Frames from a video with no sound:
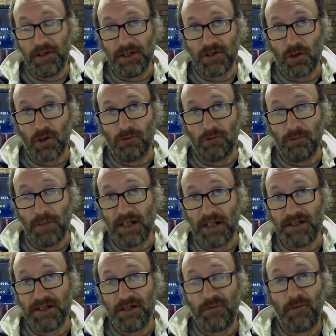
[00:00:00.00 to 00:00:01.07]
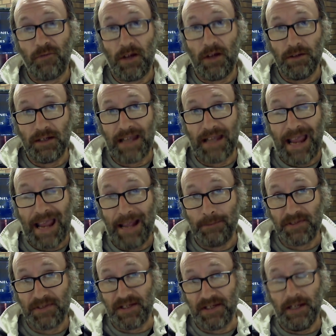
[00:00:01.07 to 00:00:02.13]
he's got to replace his front
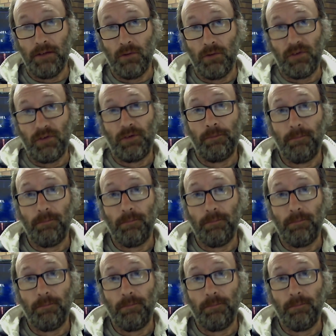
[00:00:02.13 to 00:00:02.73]
cam seals.